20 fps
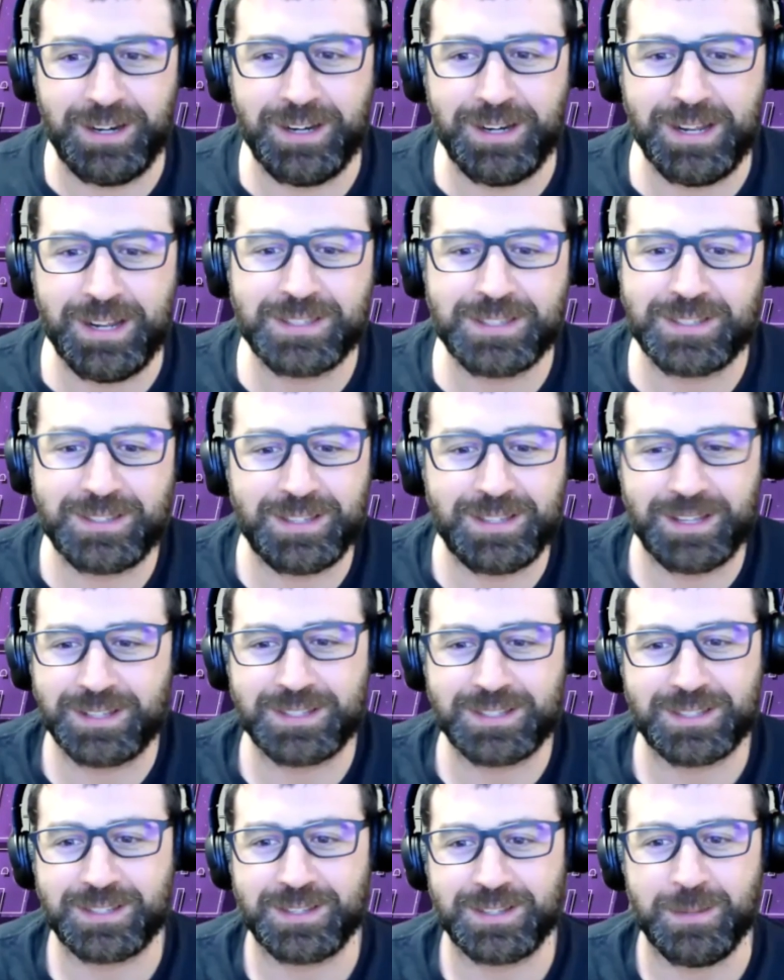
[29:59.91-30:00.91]
And then
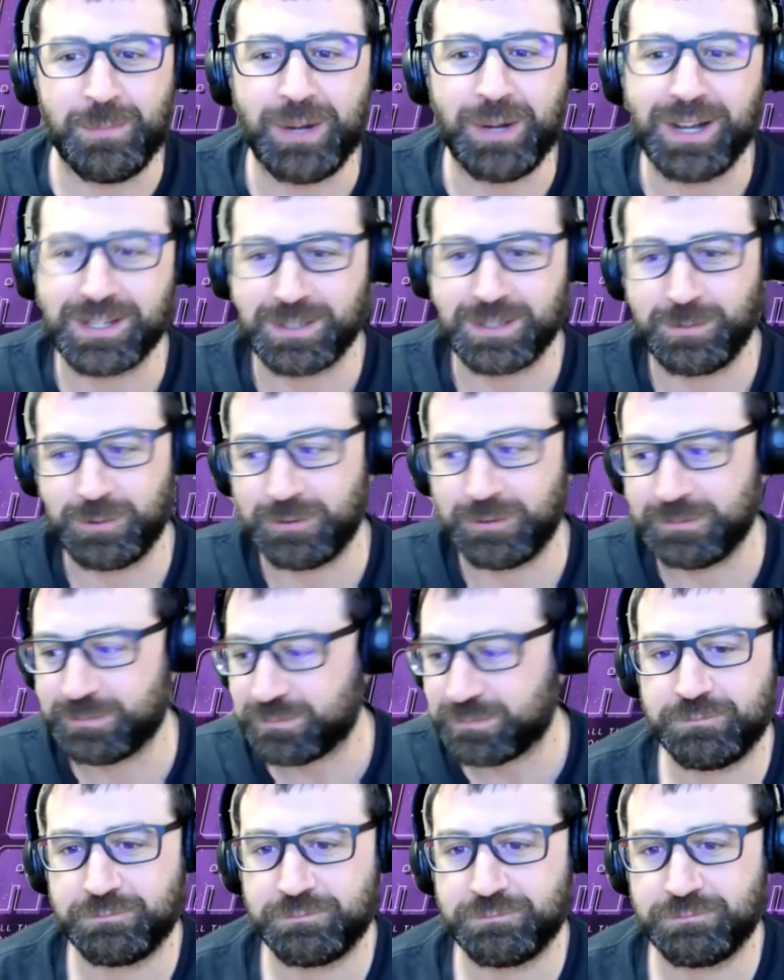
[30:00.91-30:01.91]
that's impossible.
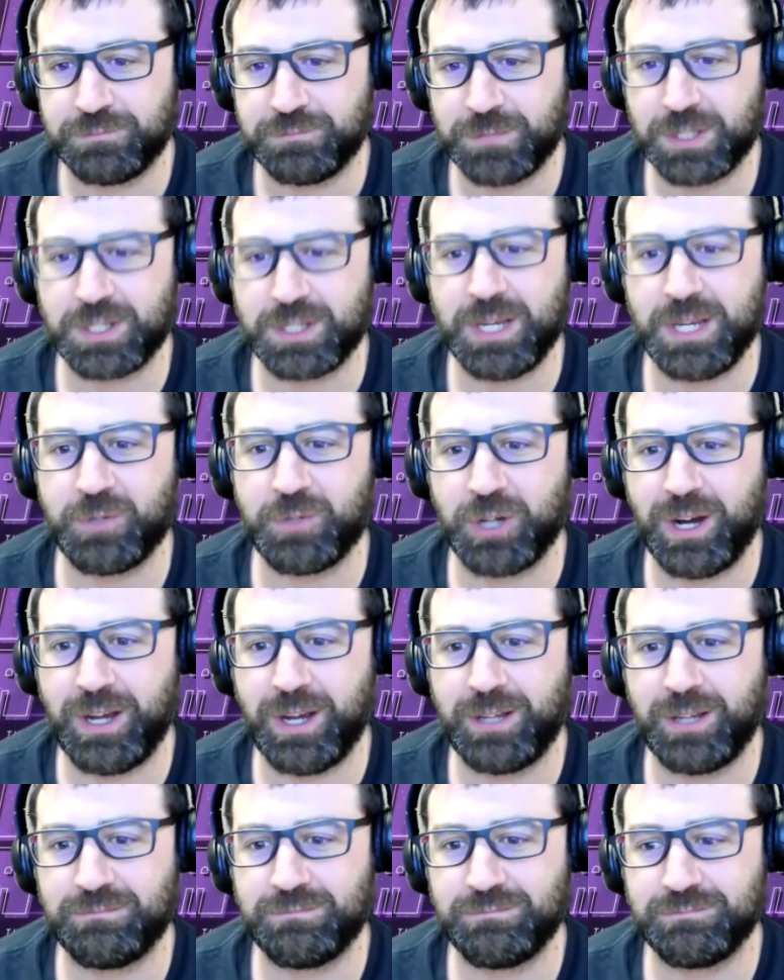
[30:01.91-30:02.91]
Just keep
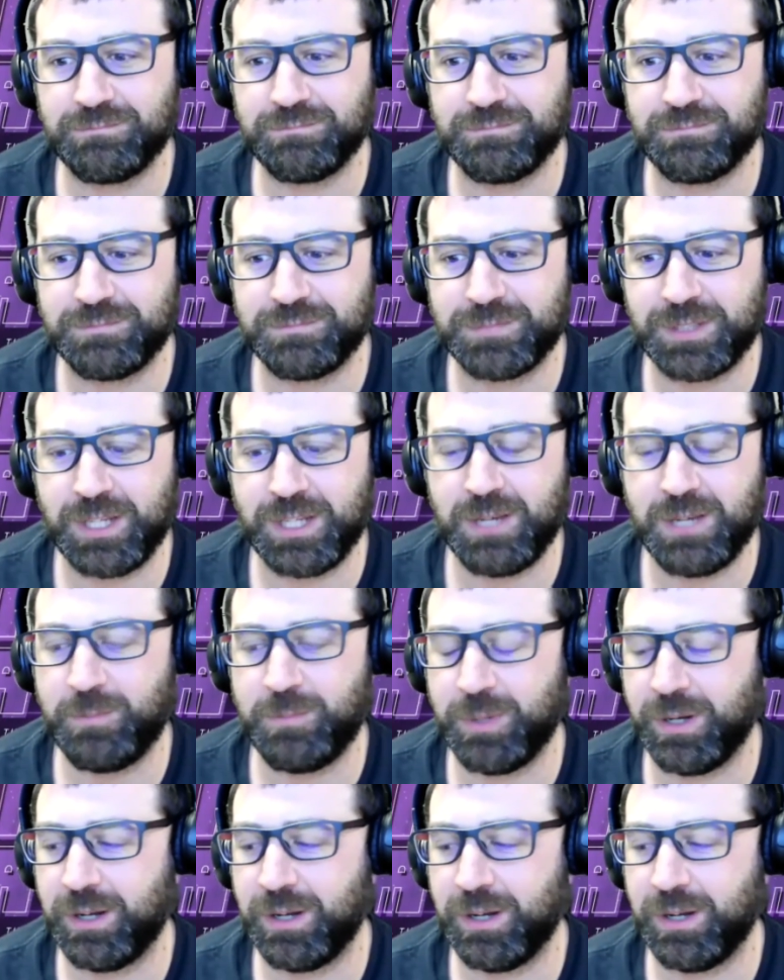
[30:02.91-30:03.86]
trying, keep